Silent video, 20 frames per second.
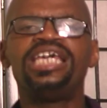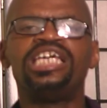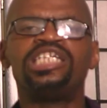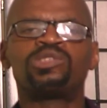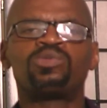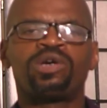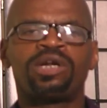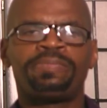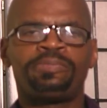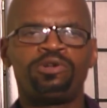is
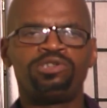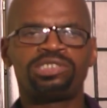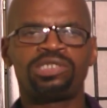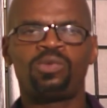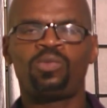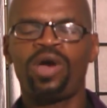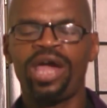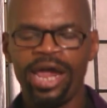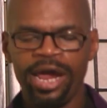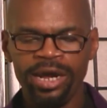what a person
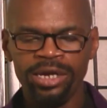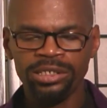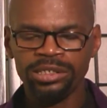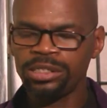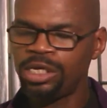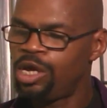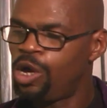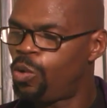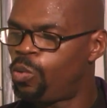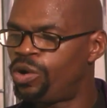wears,
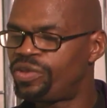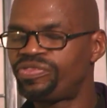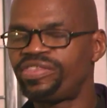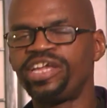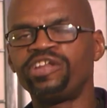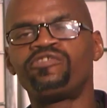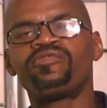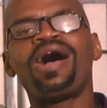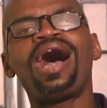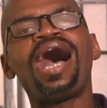what they
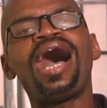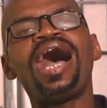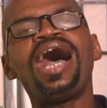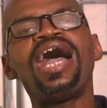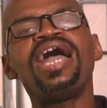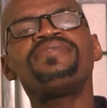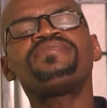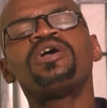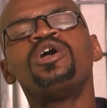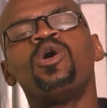
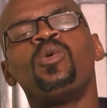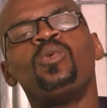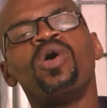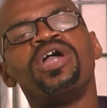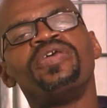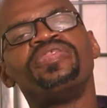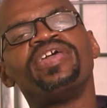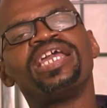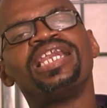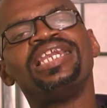drive, where
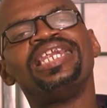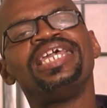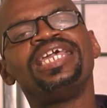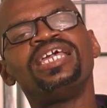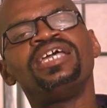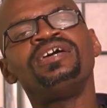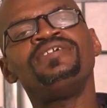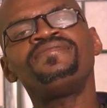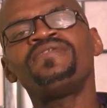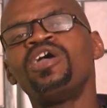they
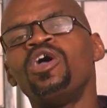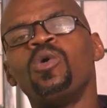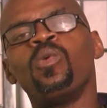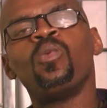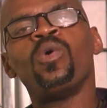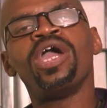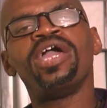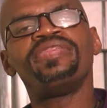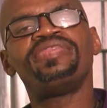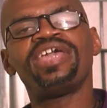live,
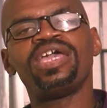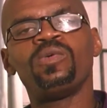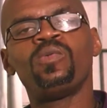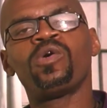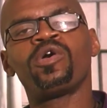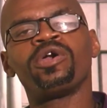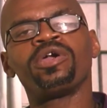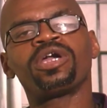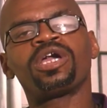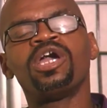where they
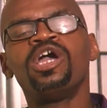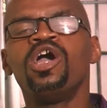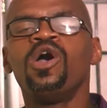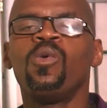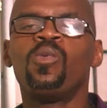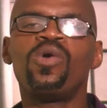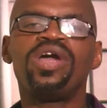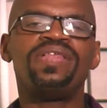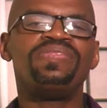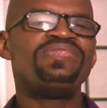work.
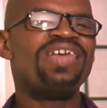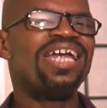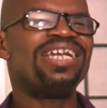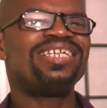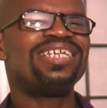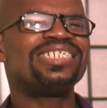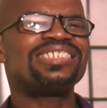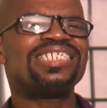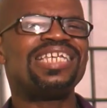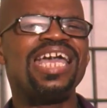When that
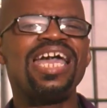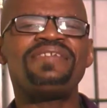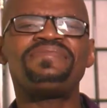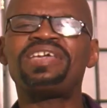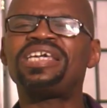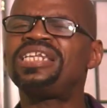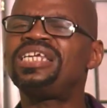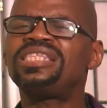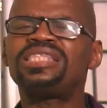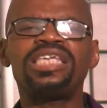doesn't have
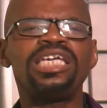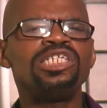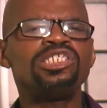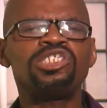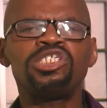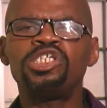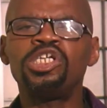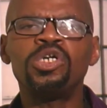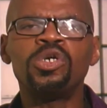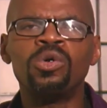anything to
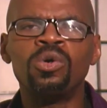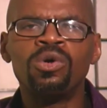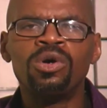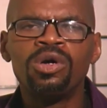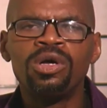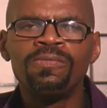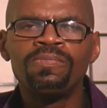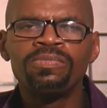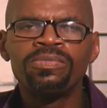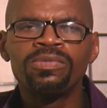do
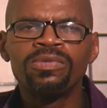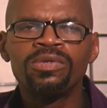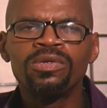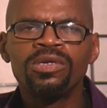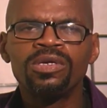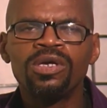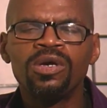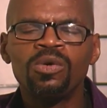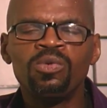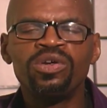
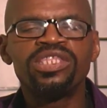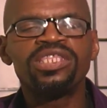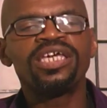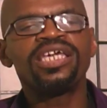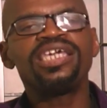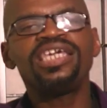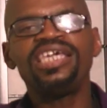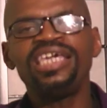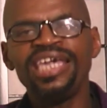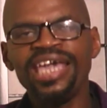with the
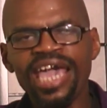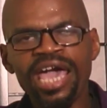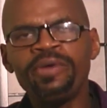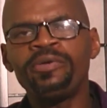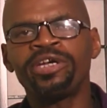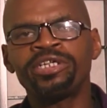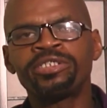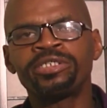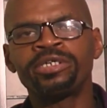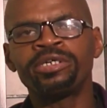
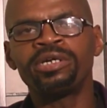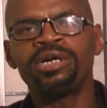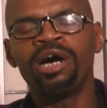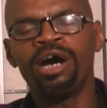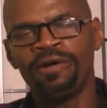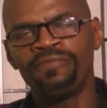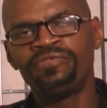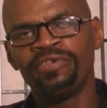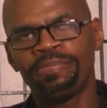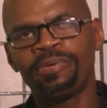character
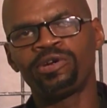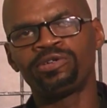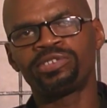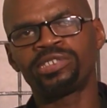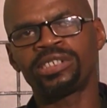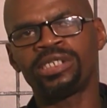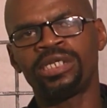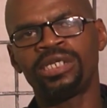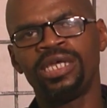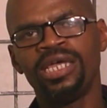of the
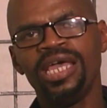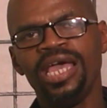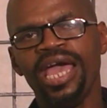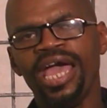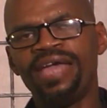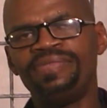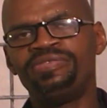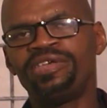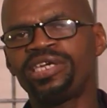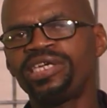person.
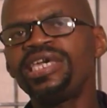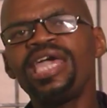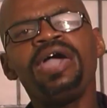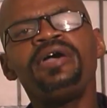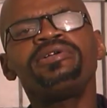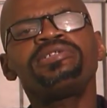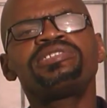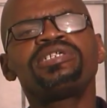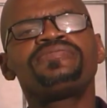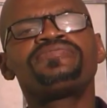And the
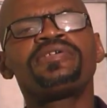character of